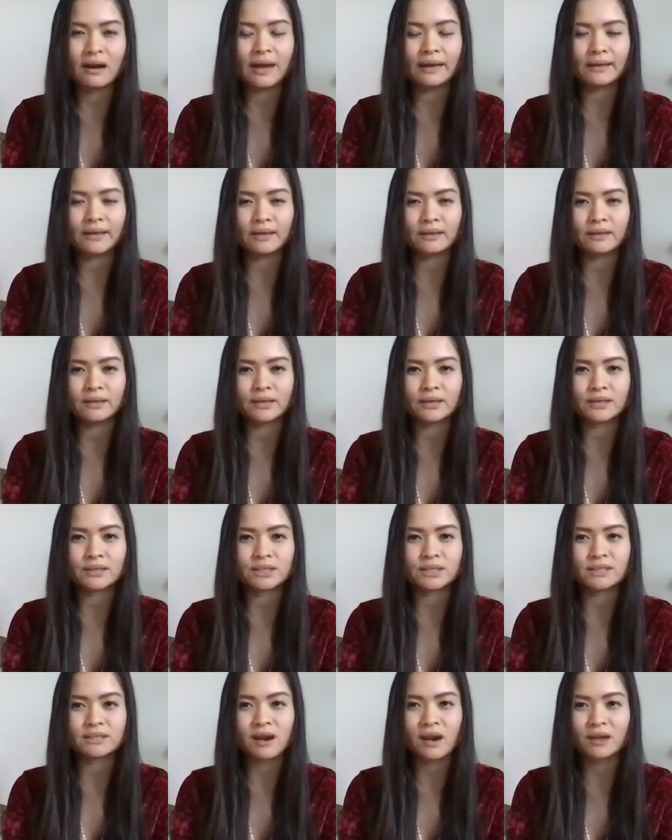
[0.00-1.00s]
and then there's
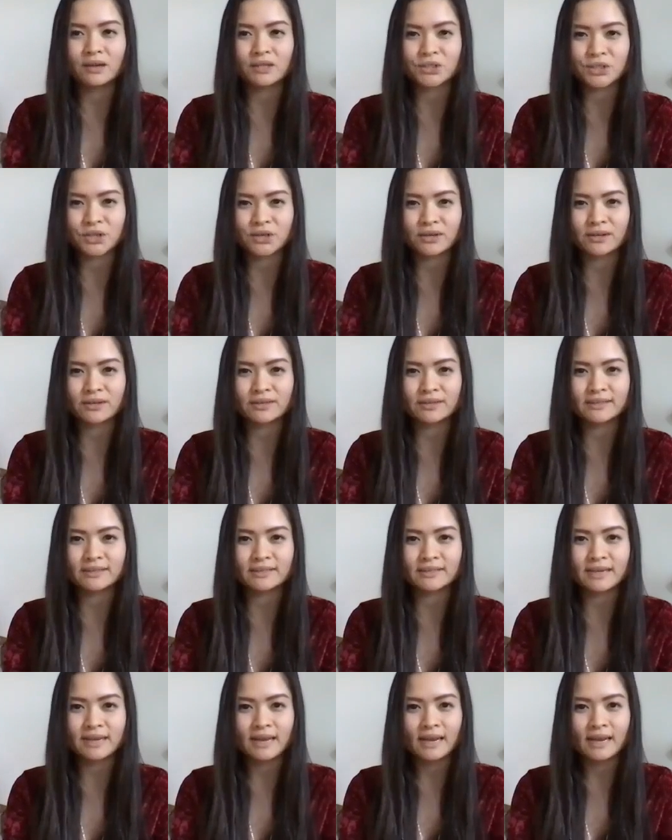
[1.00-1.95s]
dog shirts.